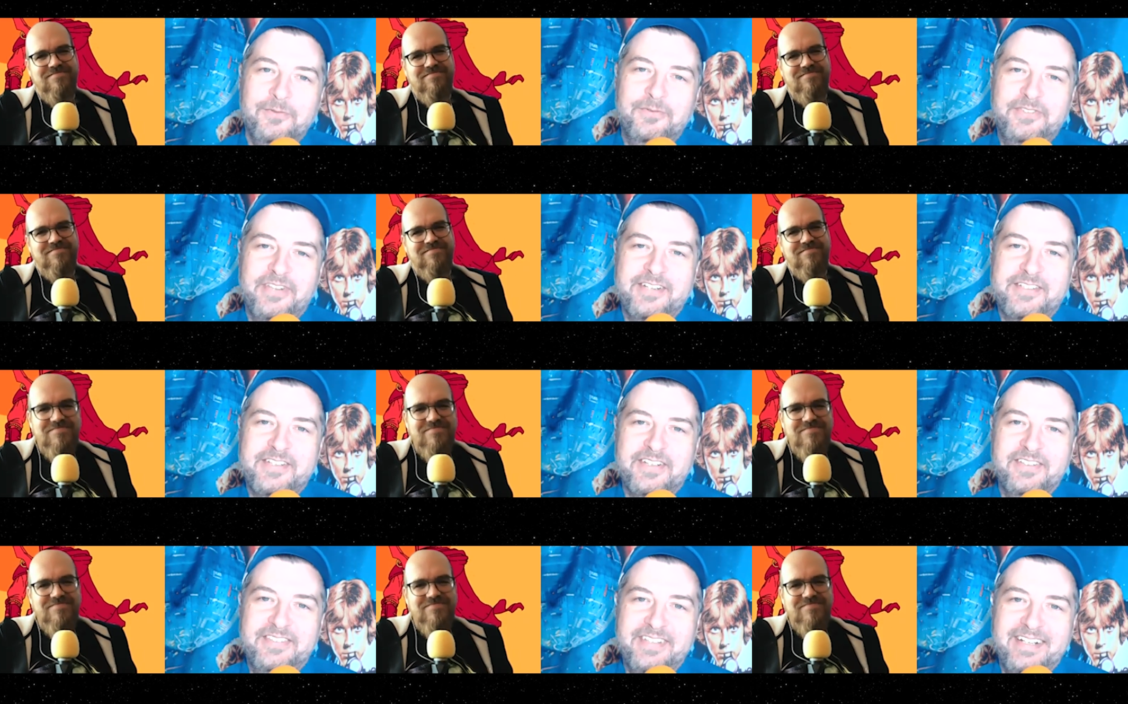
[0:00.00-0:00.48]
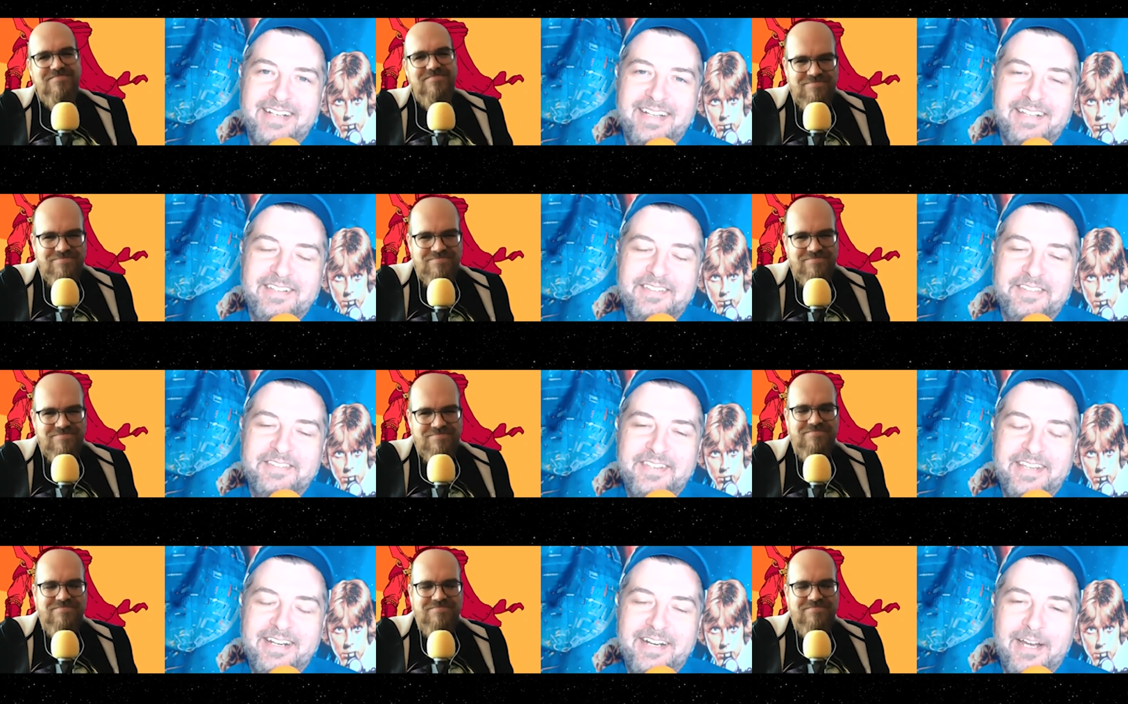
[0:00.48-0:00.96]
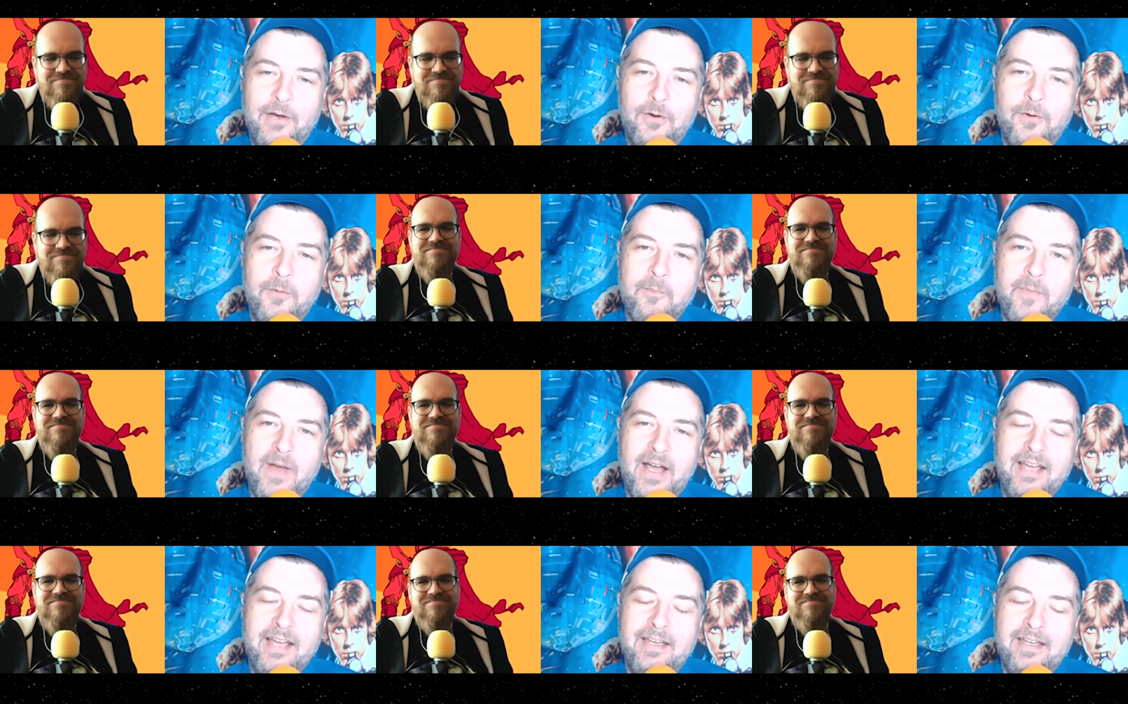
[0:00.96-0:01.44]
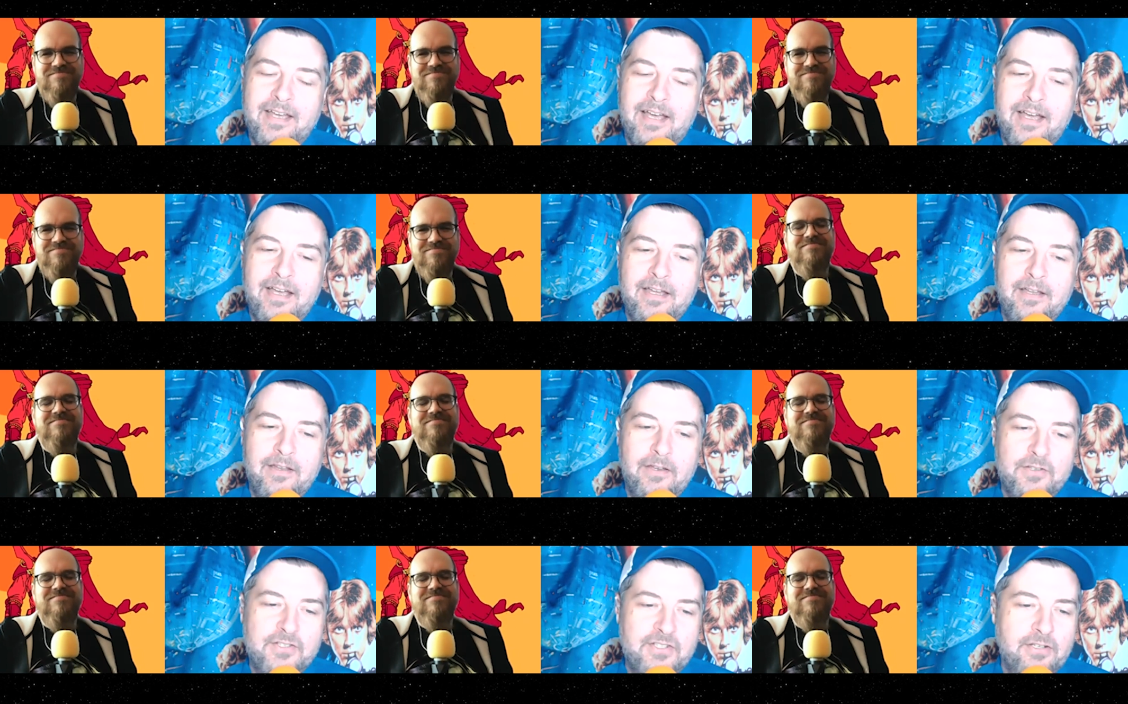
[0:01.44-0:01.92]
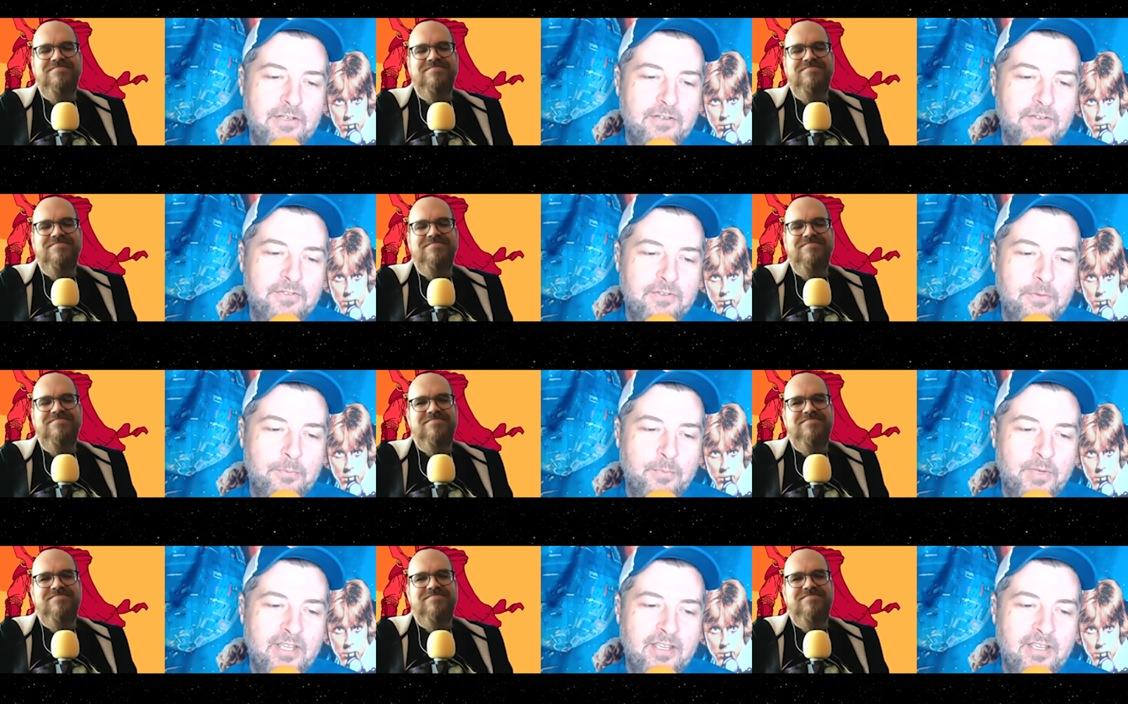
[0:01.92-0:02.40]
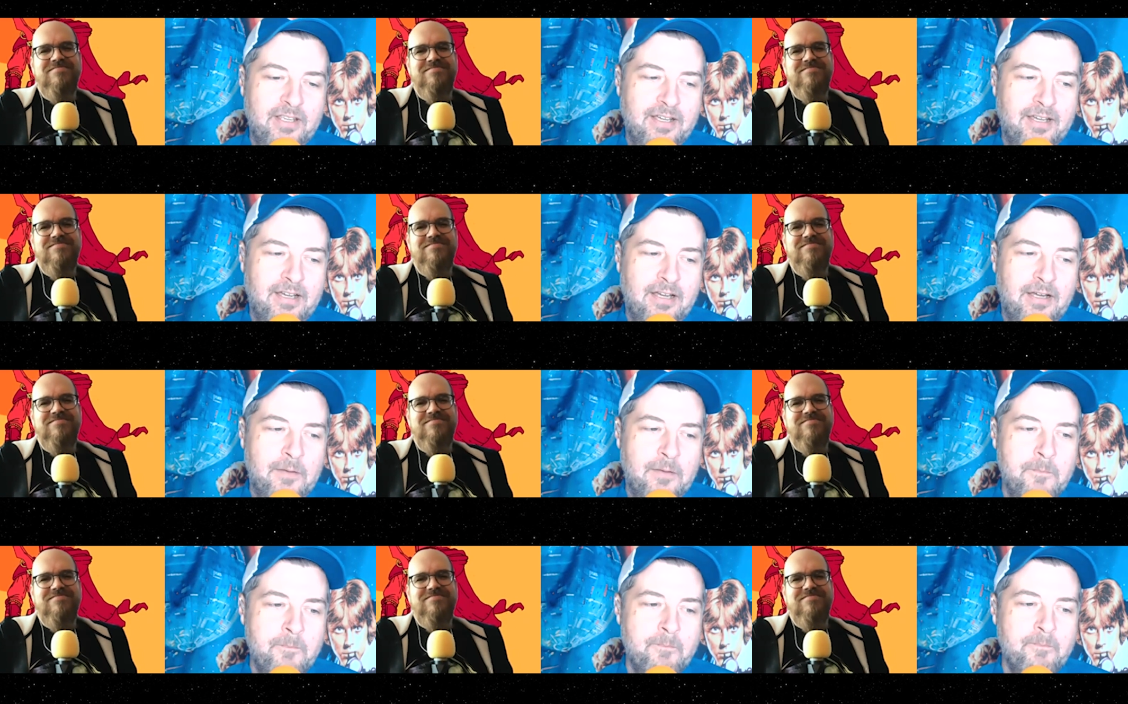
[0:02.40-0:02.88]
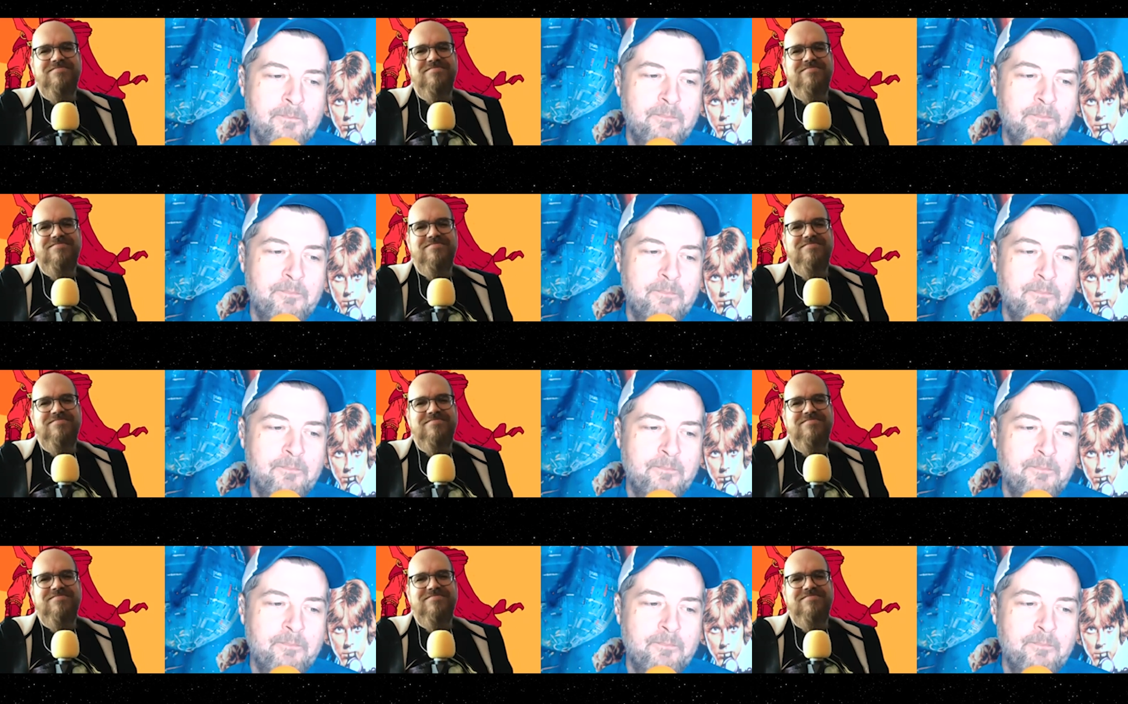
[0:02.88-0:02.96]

Speaker 1: such mm-hmm. as it is. You know, I, I she used to be. Uh,